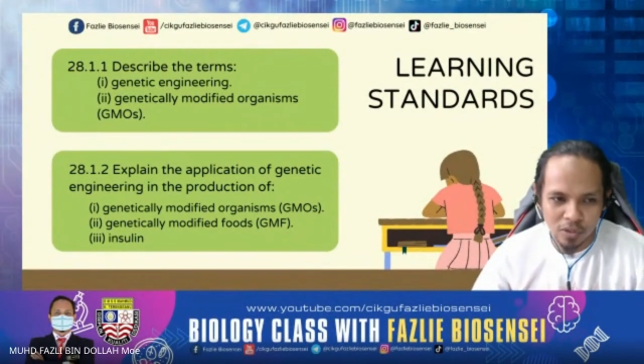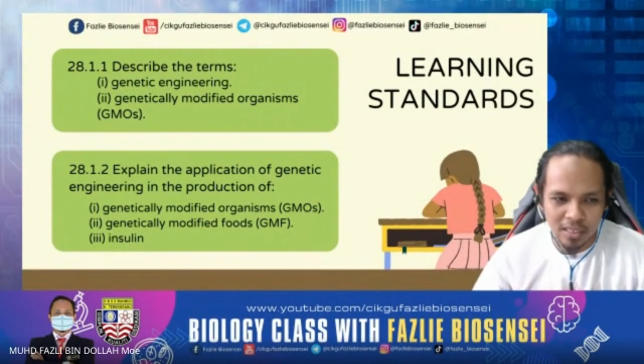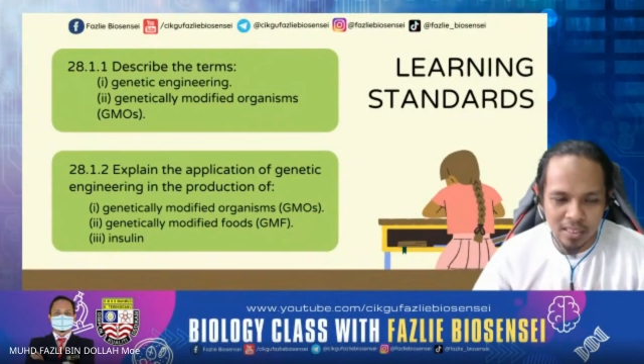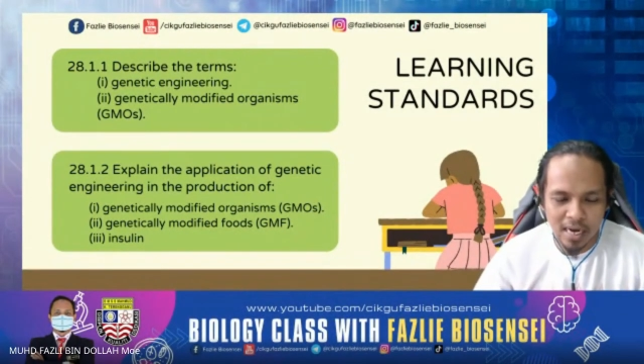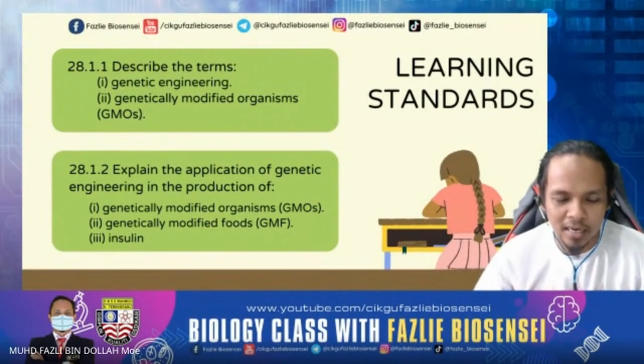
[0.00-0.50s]

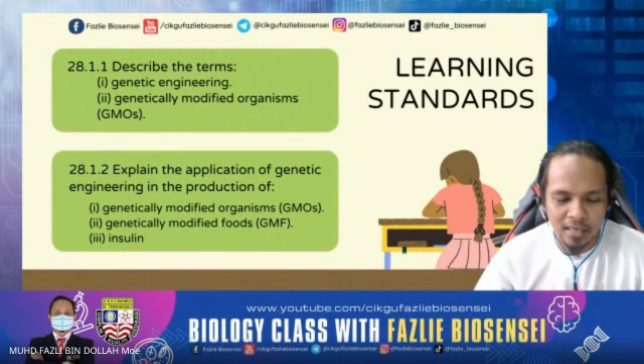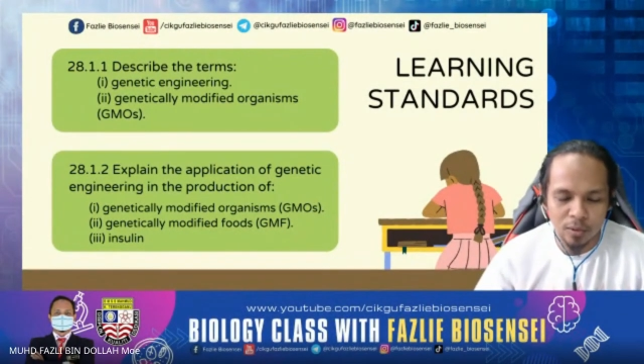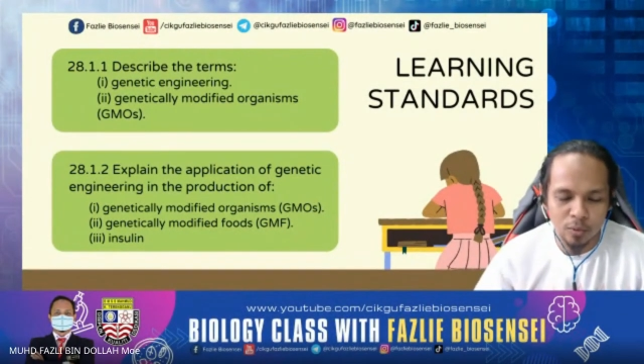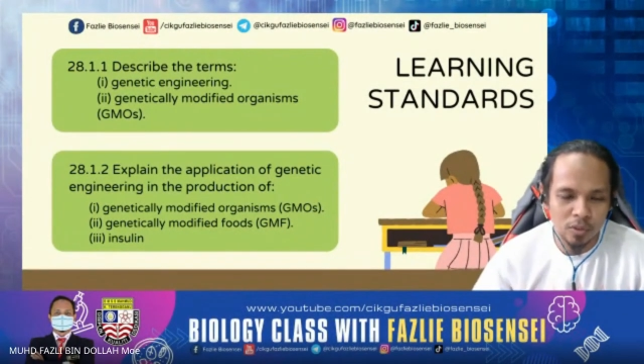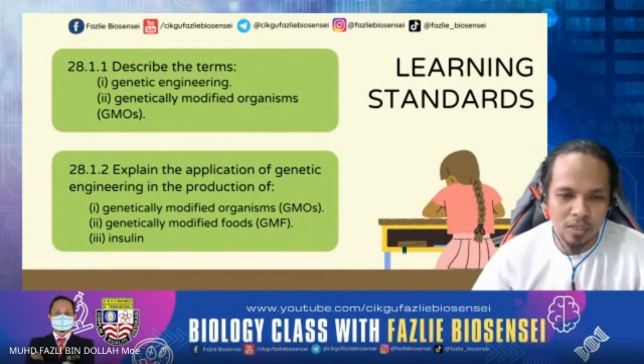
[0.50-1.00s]
Kita ada
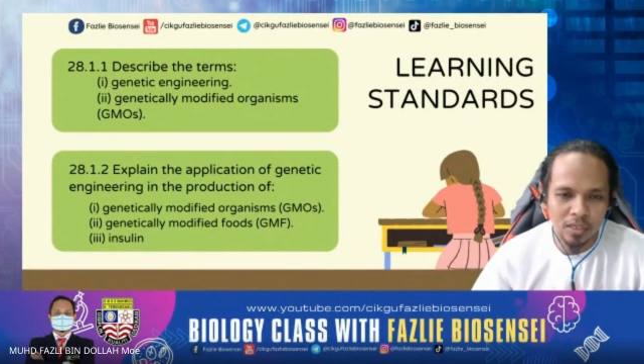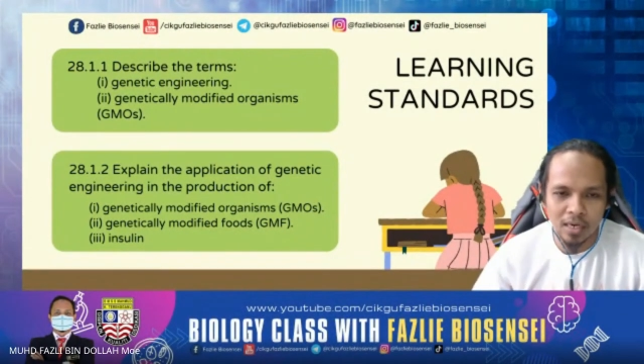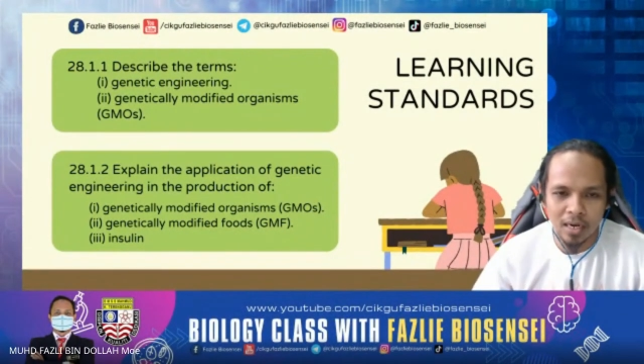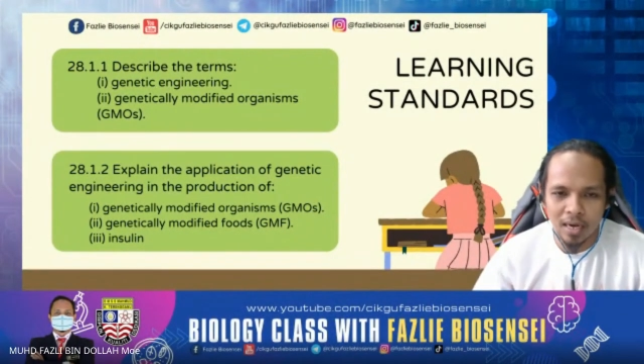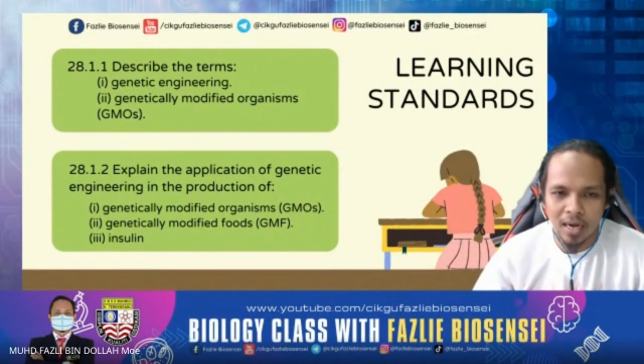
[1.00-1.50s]

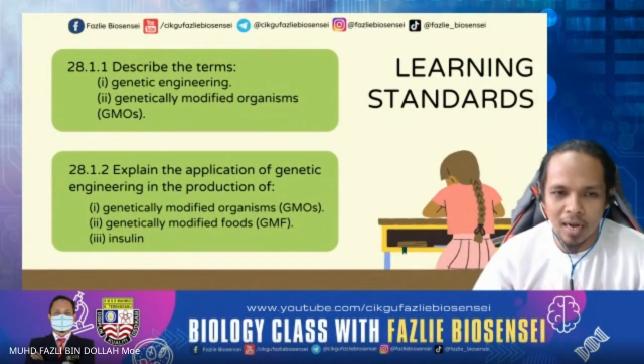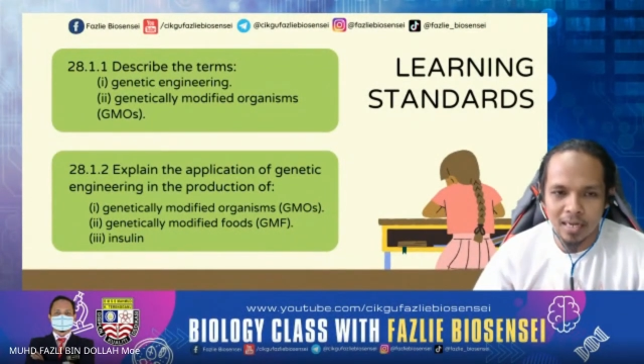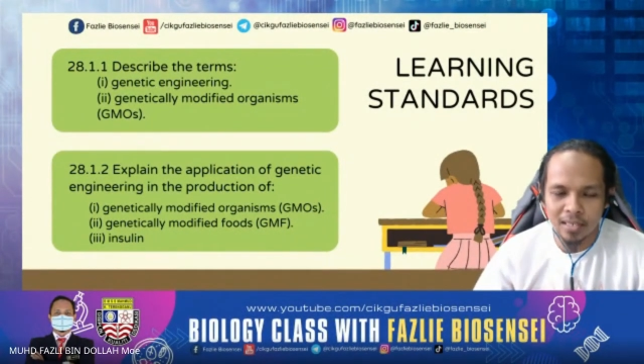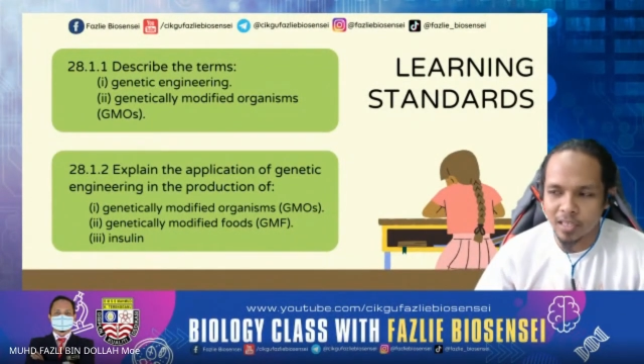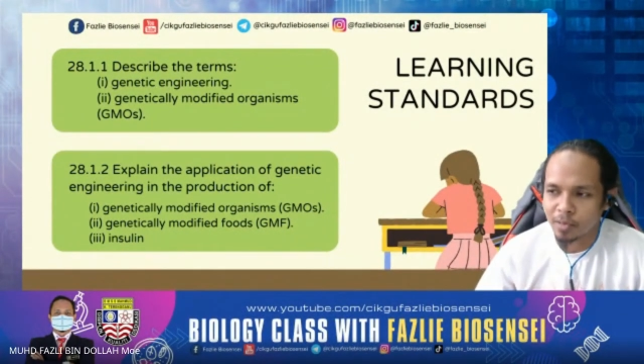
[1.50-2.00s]
2
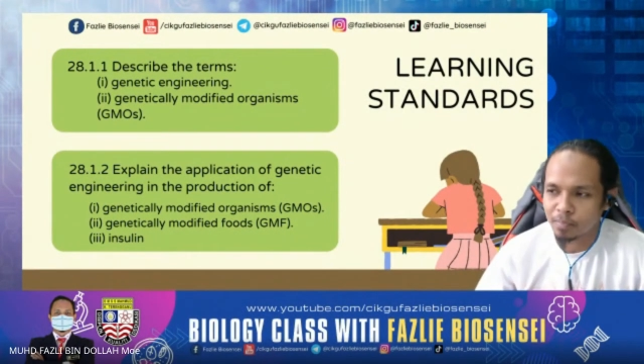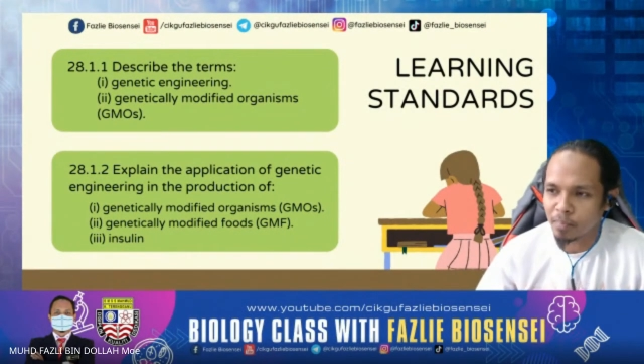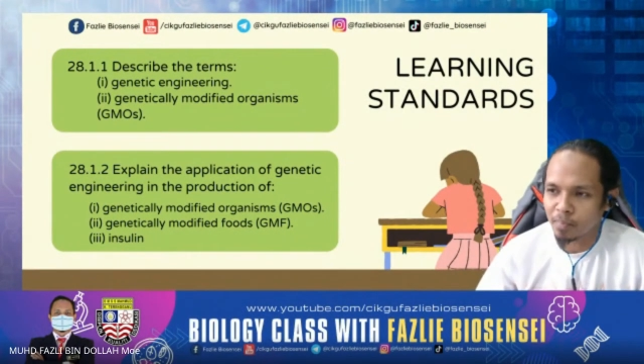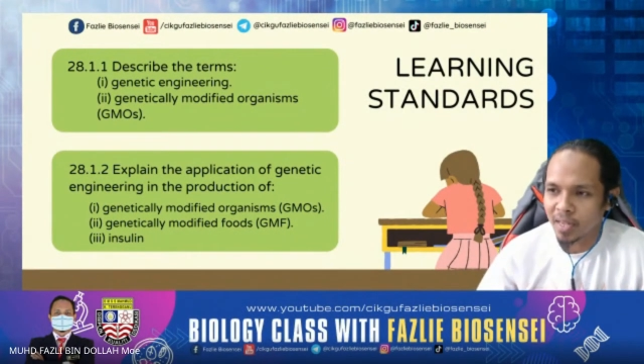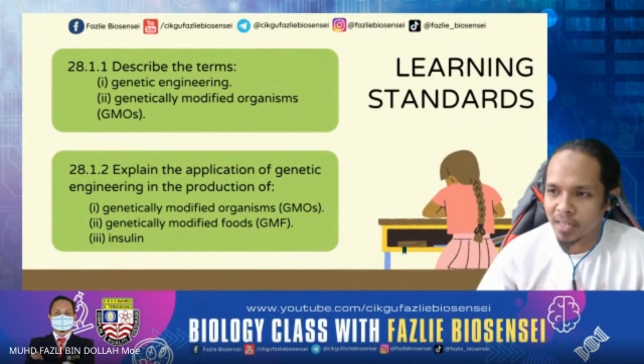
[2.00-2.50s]
hasil
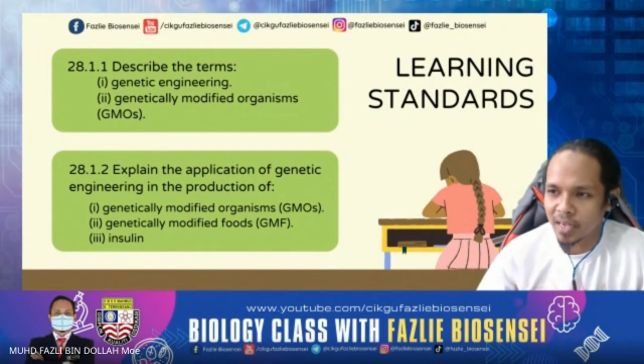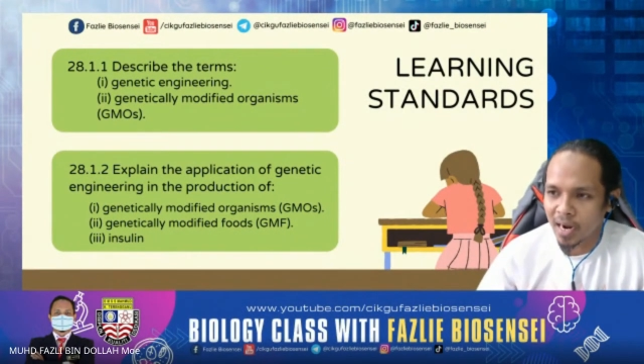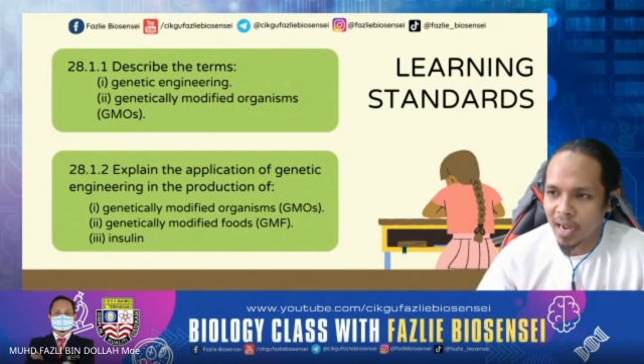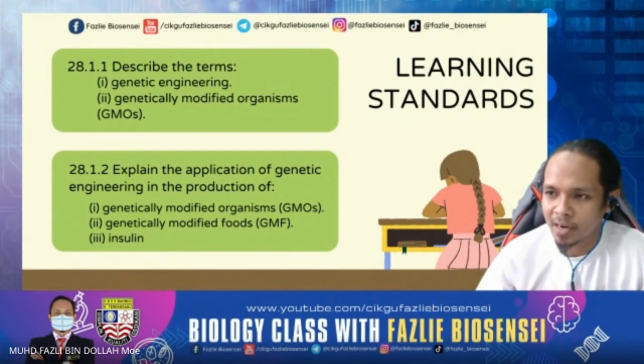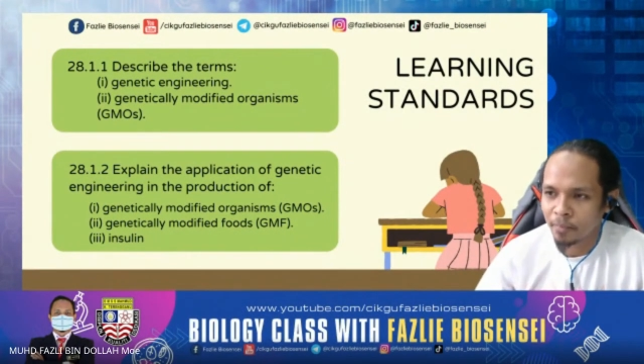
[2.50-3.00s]

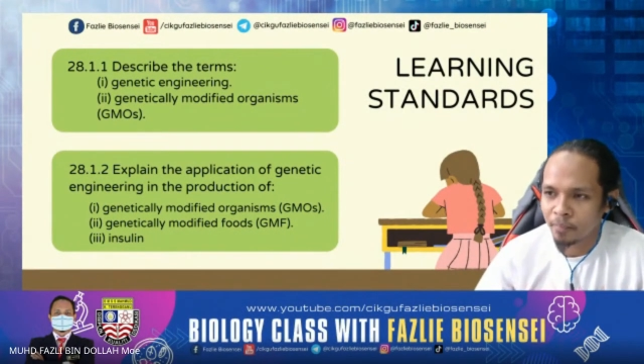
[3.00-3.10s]
pembelajaran.